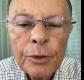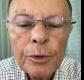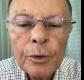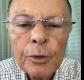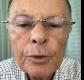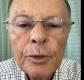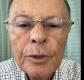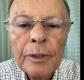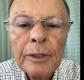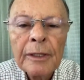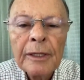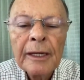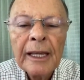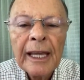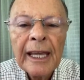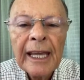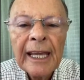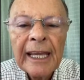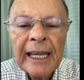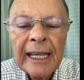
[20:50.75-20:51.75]
to get
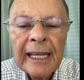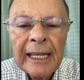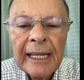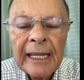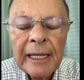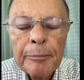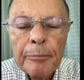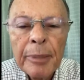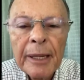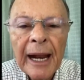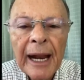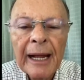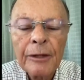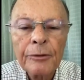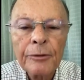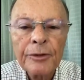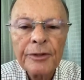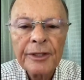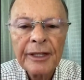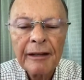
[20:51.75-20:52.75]
those
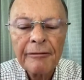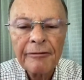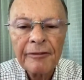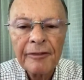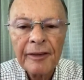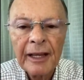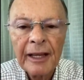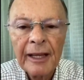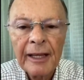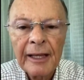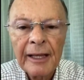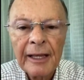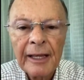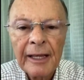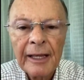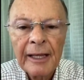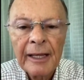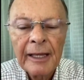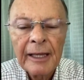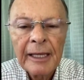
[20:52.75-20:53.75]
that have
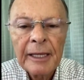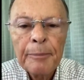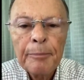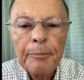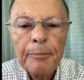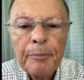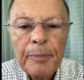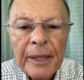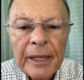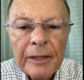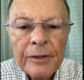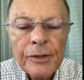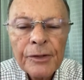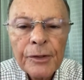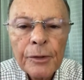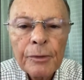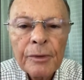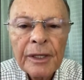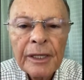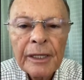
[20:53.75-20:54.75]
not been
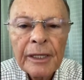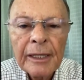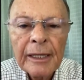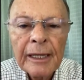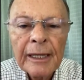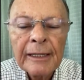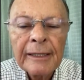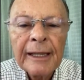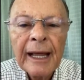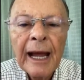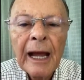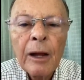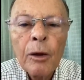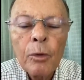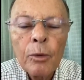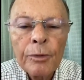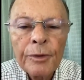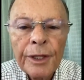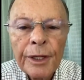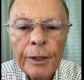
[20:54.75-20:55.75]
wise in their
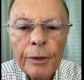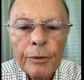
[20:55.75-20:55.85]
faith,